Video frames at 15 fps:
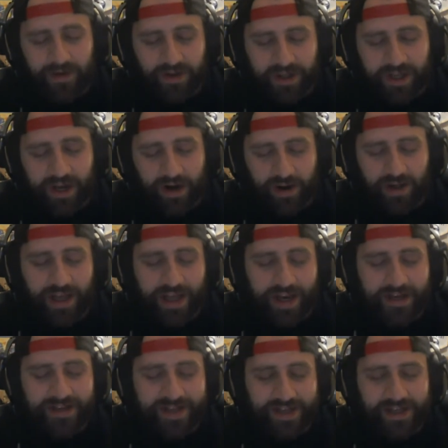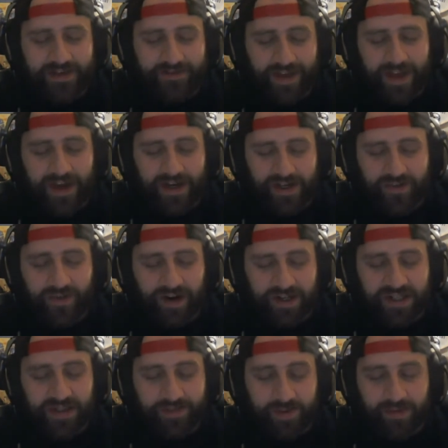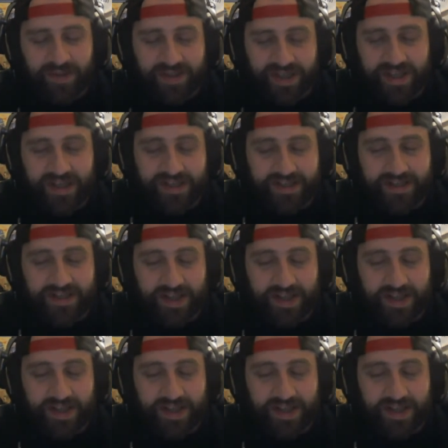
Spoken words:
Carolina take advantage of our simple mistakes